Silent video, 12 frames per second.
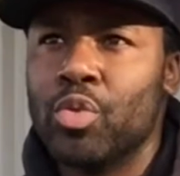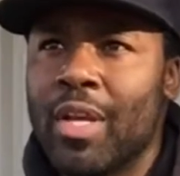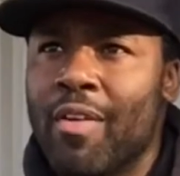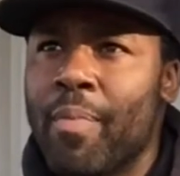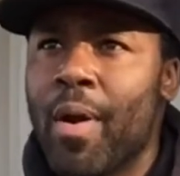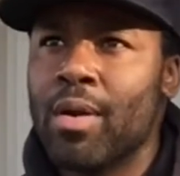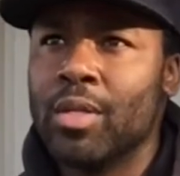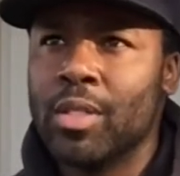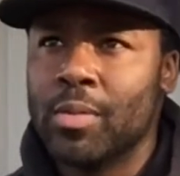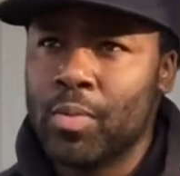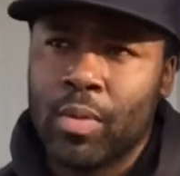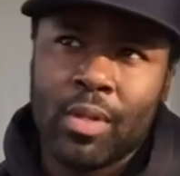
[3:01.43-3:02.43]
have
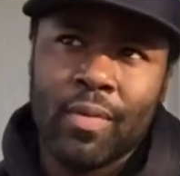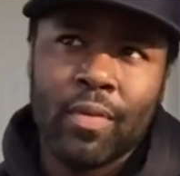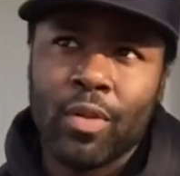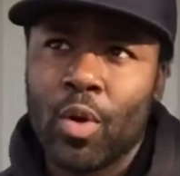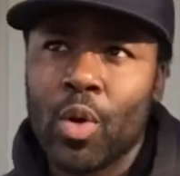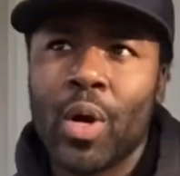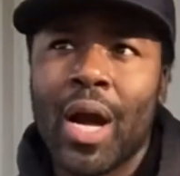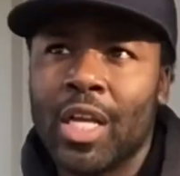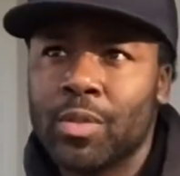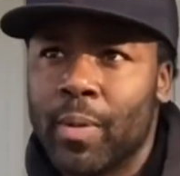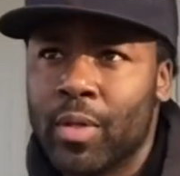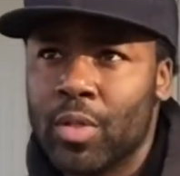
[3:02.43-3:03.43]
partnerships with different local
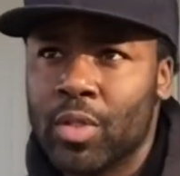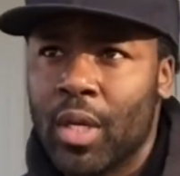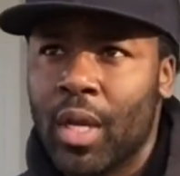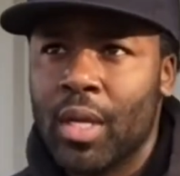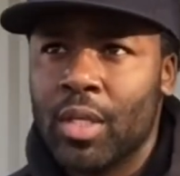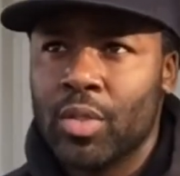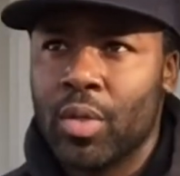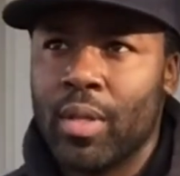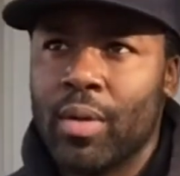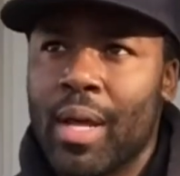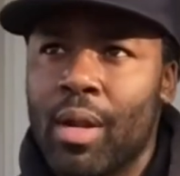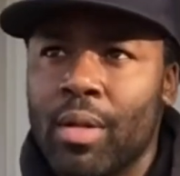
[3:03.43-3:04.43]
hospitals. So
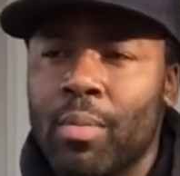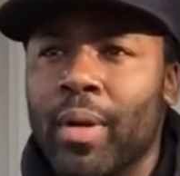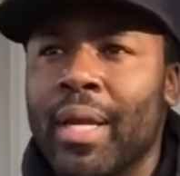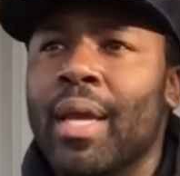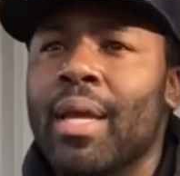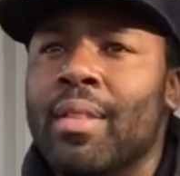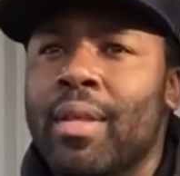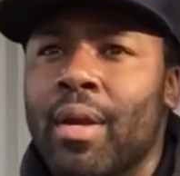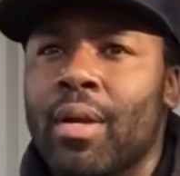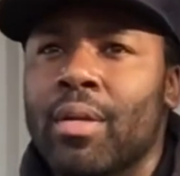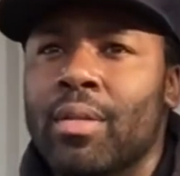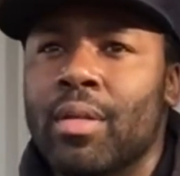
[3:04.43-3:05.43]
they'll not only bring in
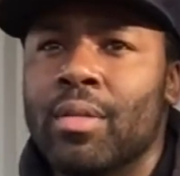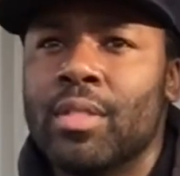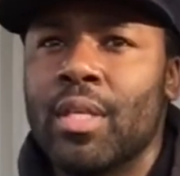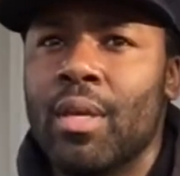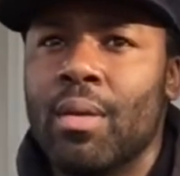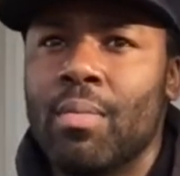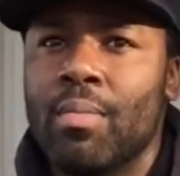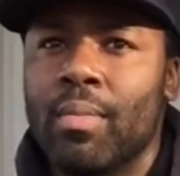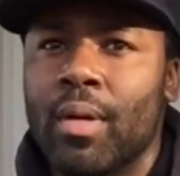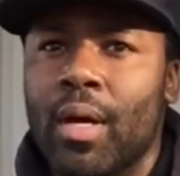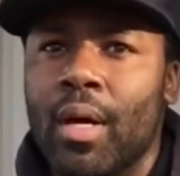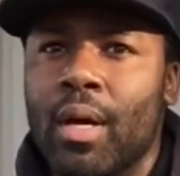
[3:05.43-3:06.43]
their team
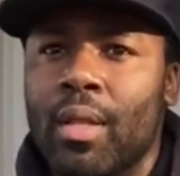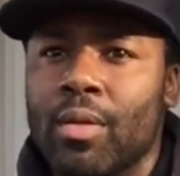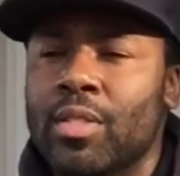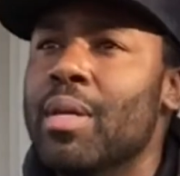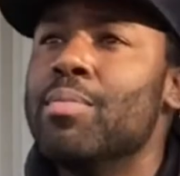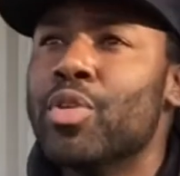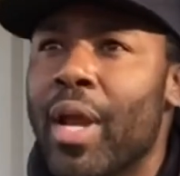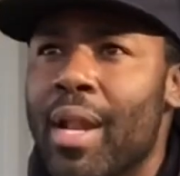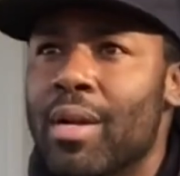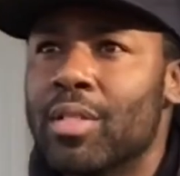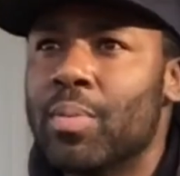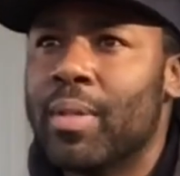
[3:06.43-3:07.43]

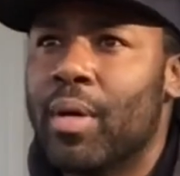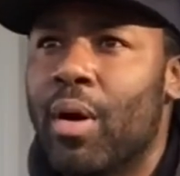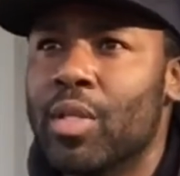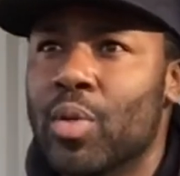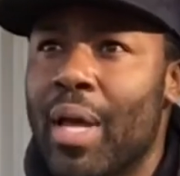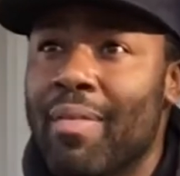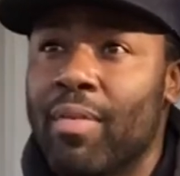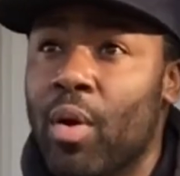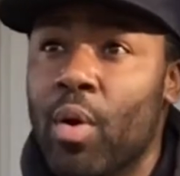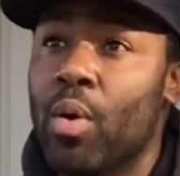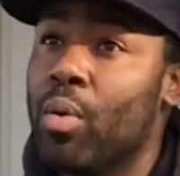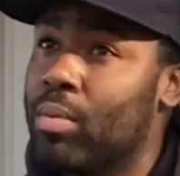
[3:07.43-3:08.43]
trainers, but they'll also have
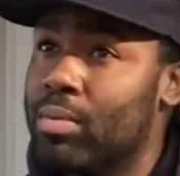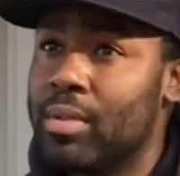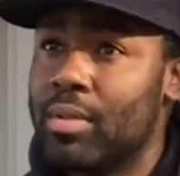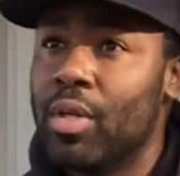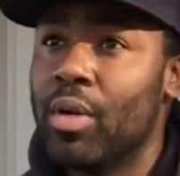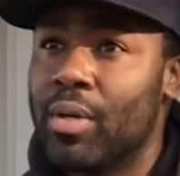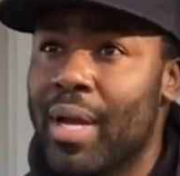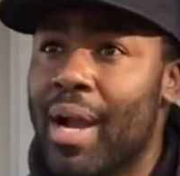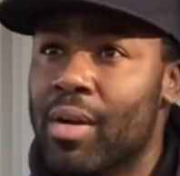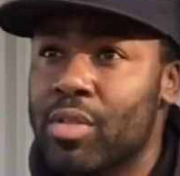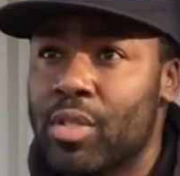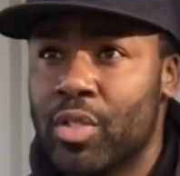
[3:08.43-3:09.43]
local
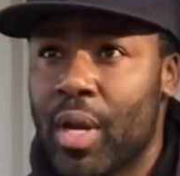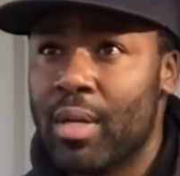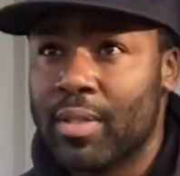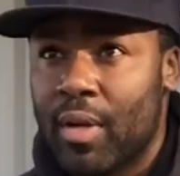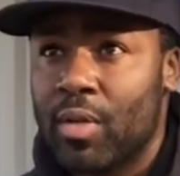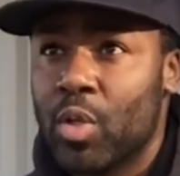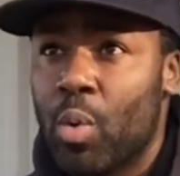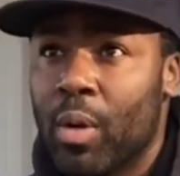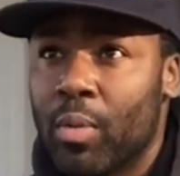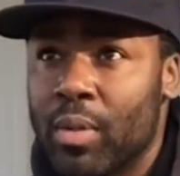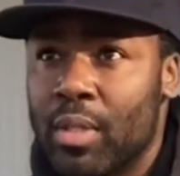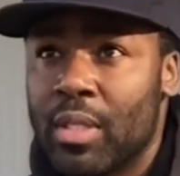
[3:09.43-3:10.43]
doctors and trainers that also
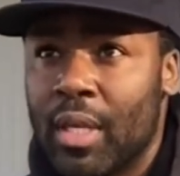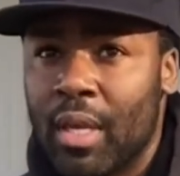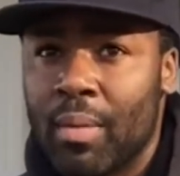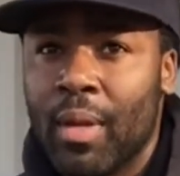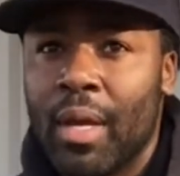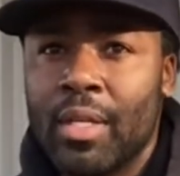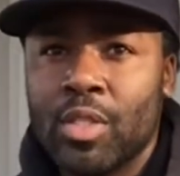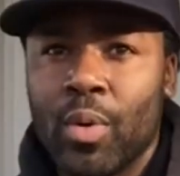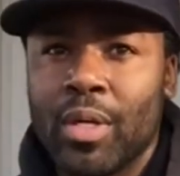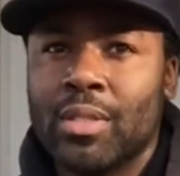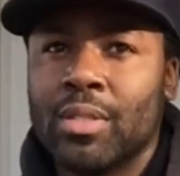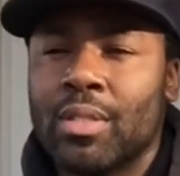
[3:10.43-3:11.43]
work with the team, to
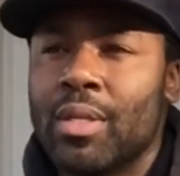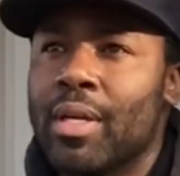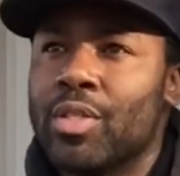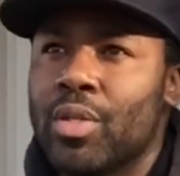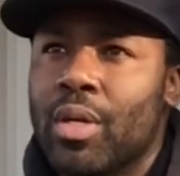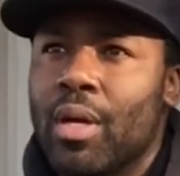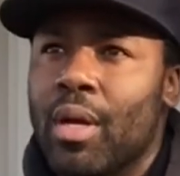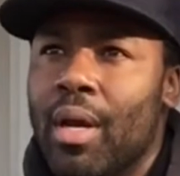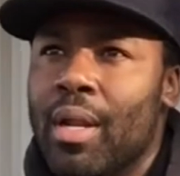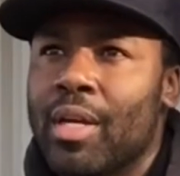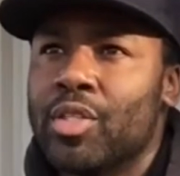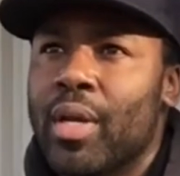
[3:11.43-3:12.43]
where it's just an
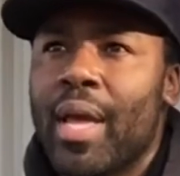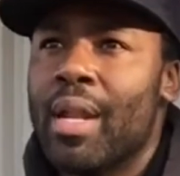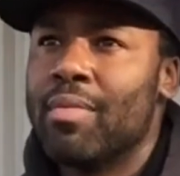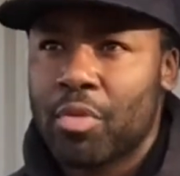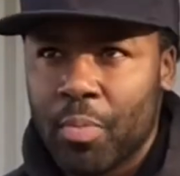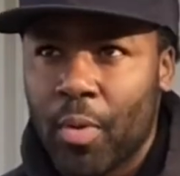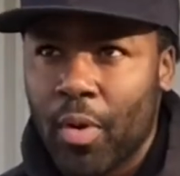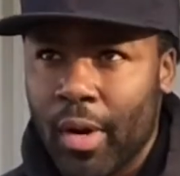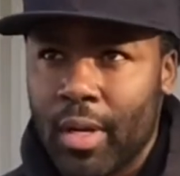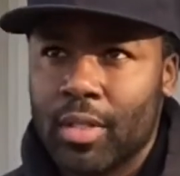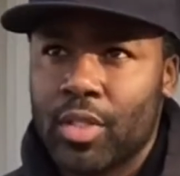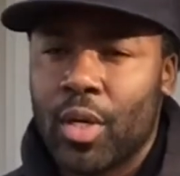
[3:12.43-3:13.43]
extra hand of
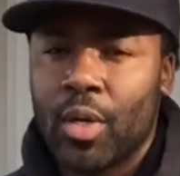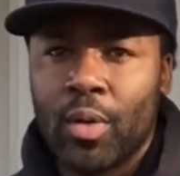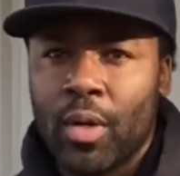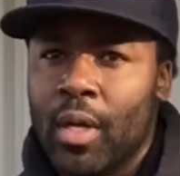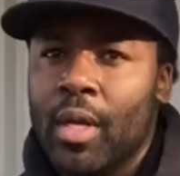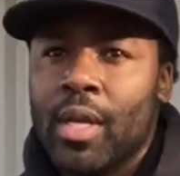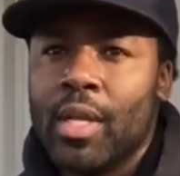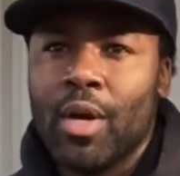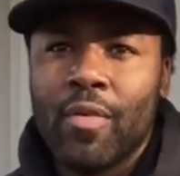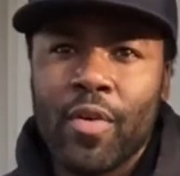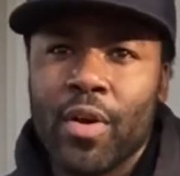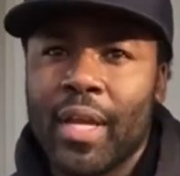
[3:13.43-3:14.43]
support. So
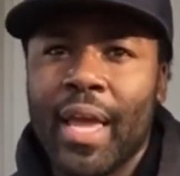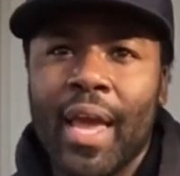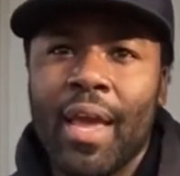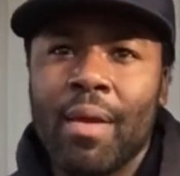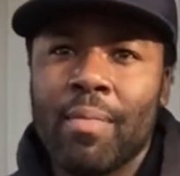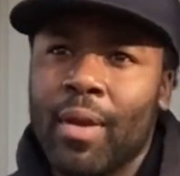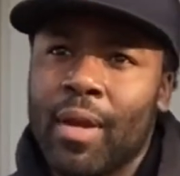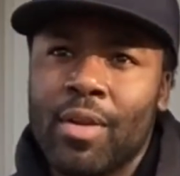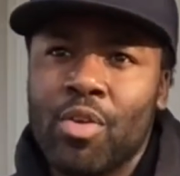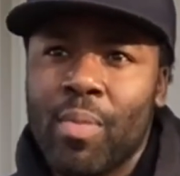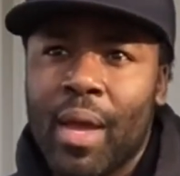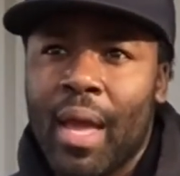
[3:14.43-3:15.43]
if you're in a game and
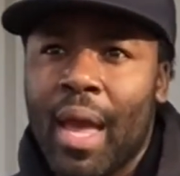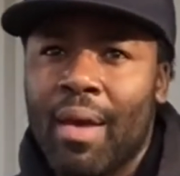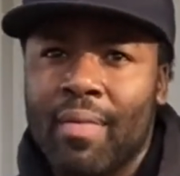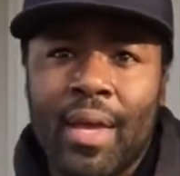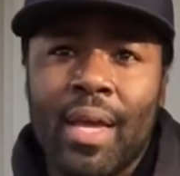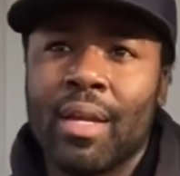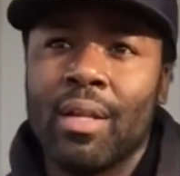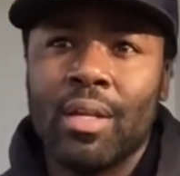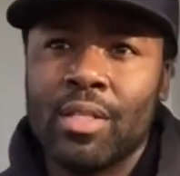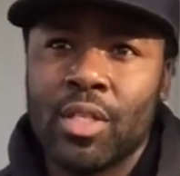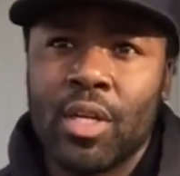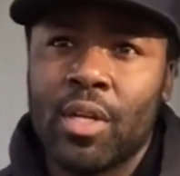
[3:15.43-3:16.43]
you may have a head
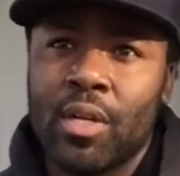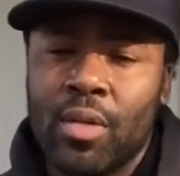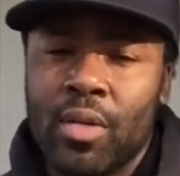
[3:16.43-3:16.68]
collision,